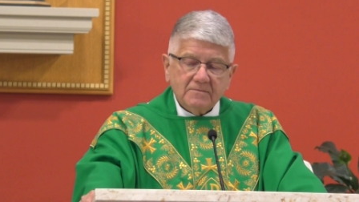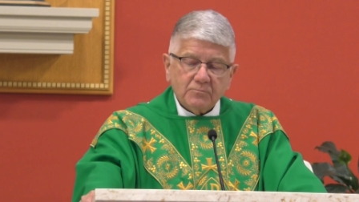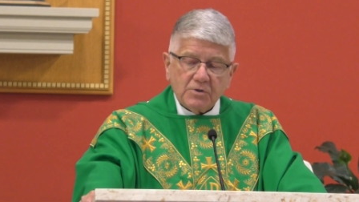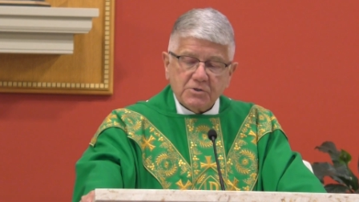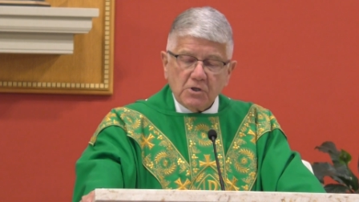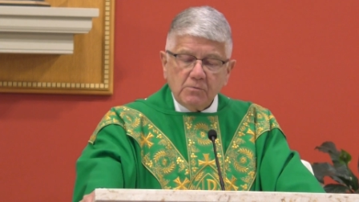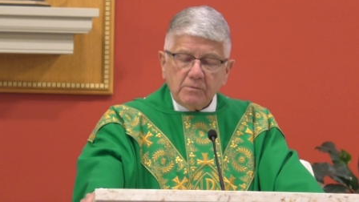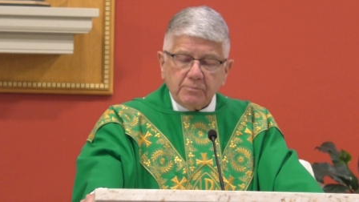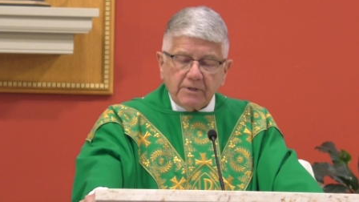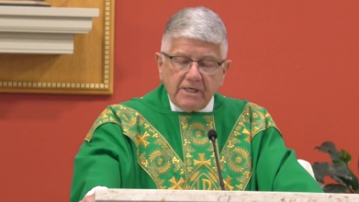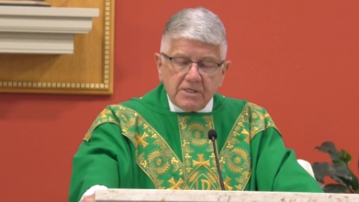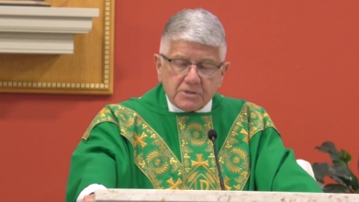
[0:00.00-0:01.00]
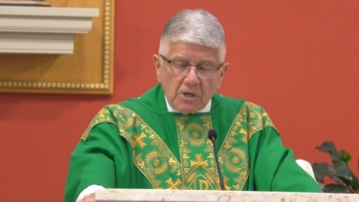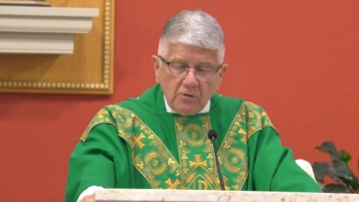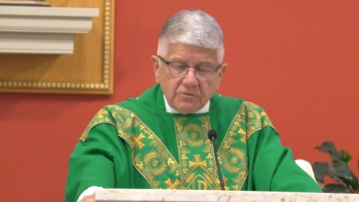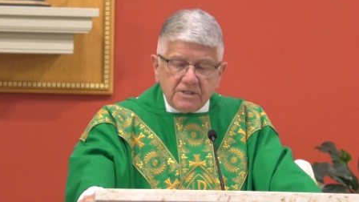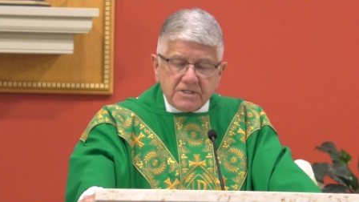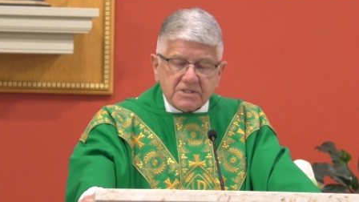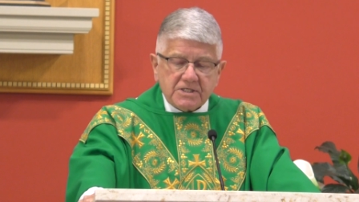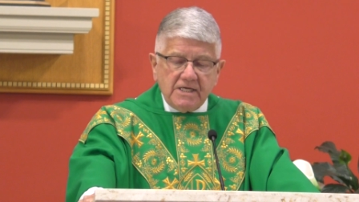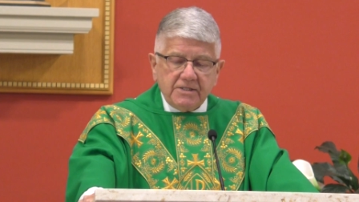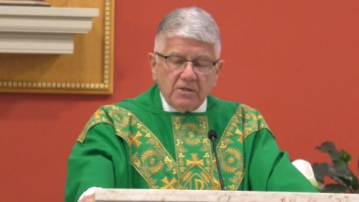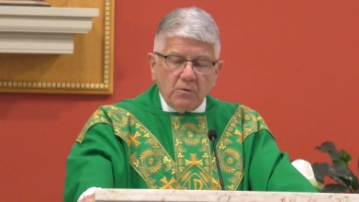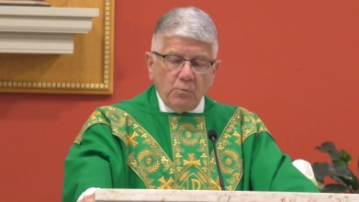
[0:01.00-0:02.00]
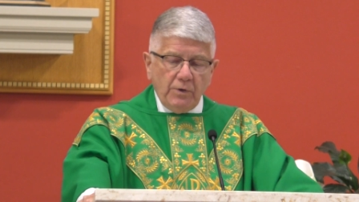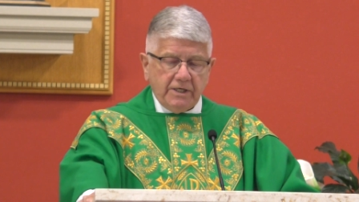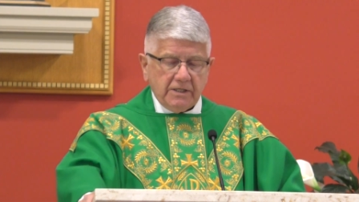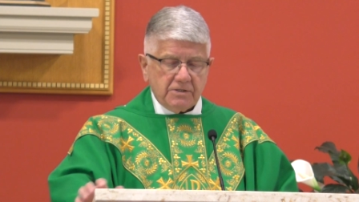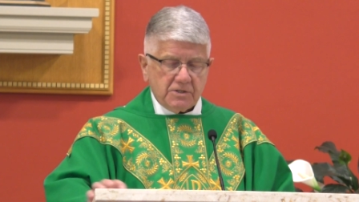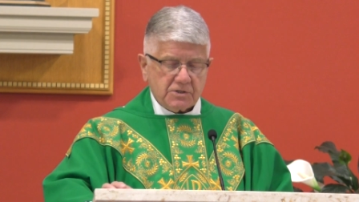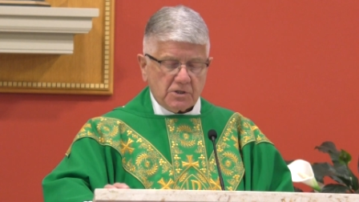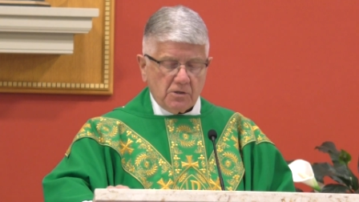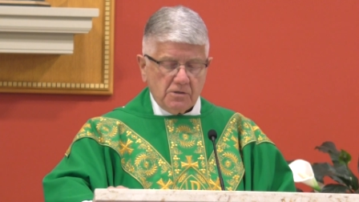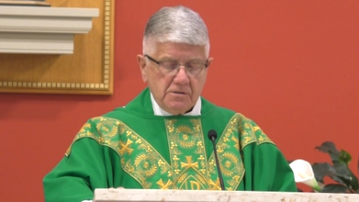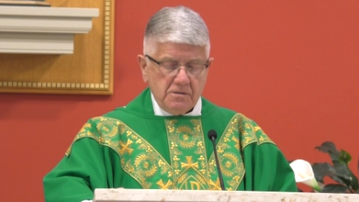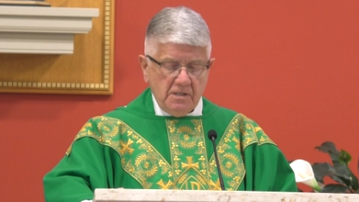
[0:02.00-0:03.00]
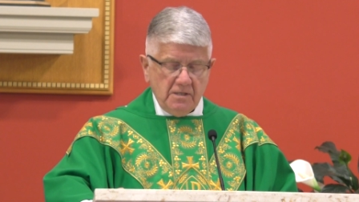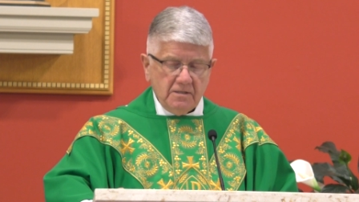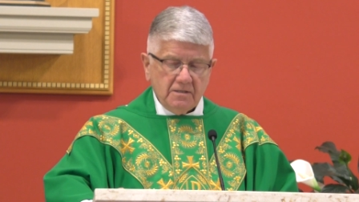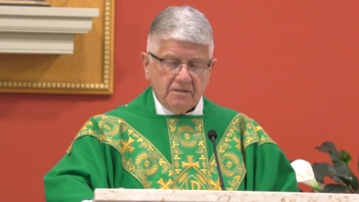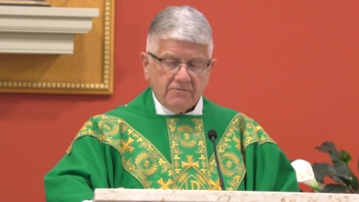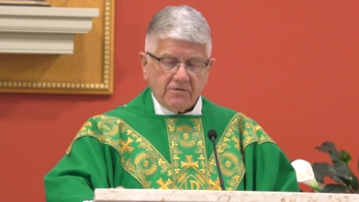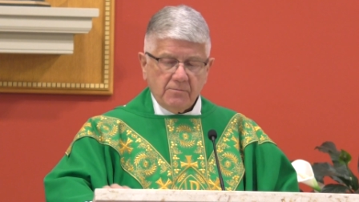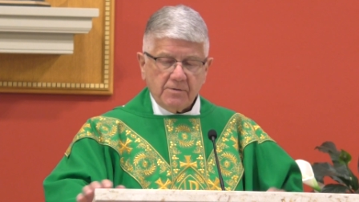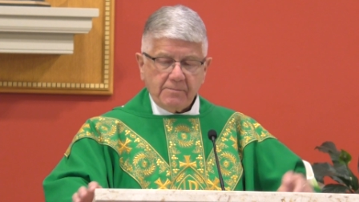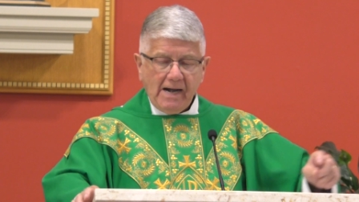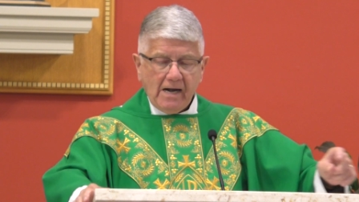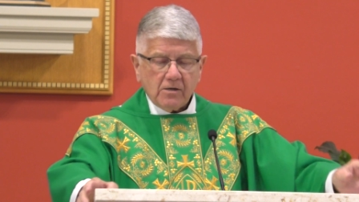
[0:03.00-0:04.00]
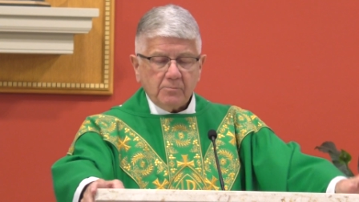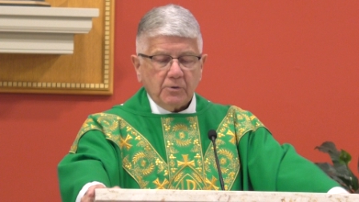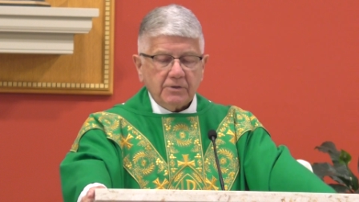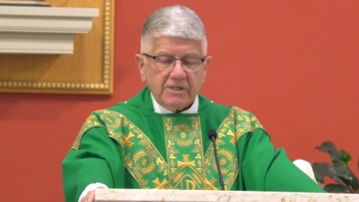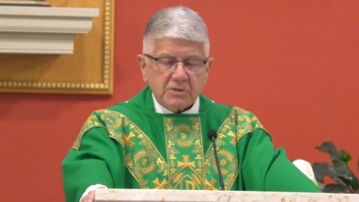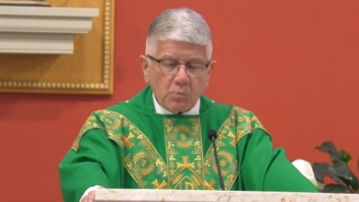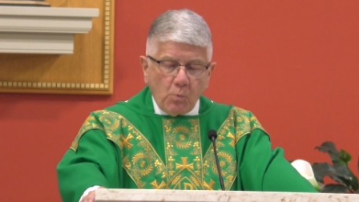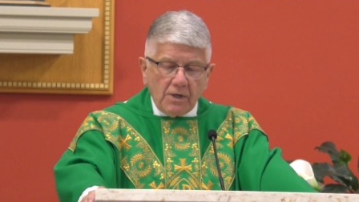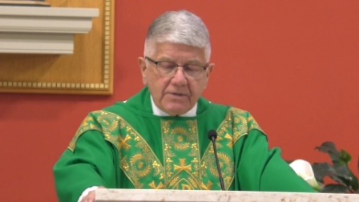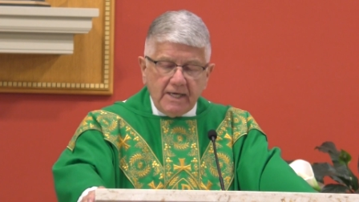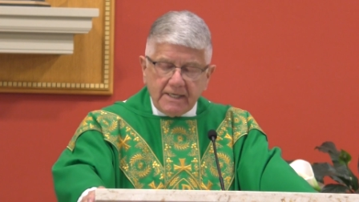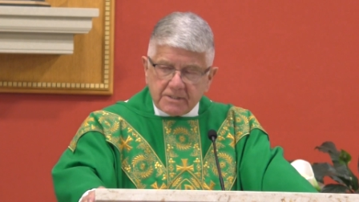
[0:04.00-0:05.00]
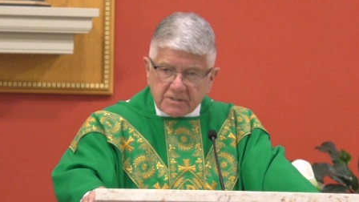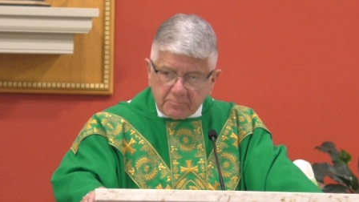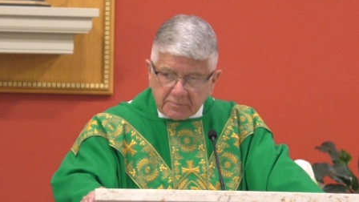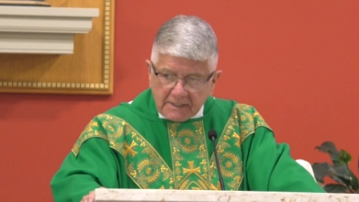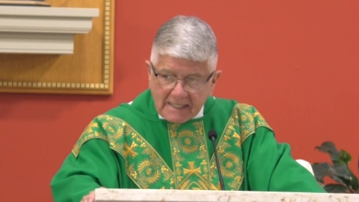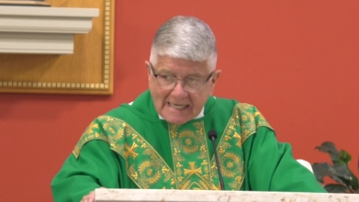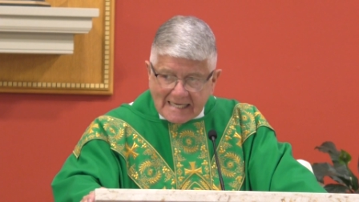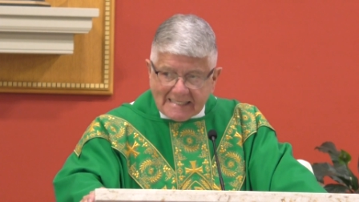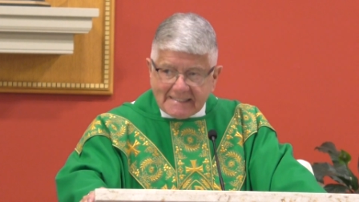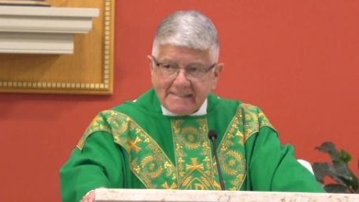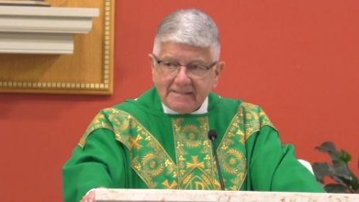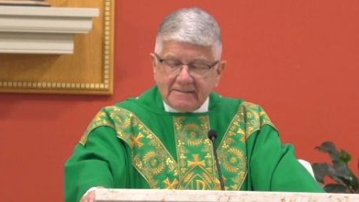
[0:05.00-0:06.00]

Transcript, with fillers: Presumably, his only sin that we can discern from the parable is one that is implied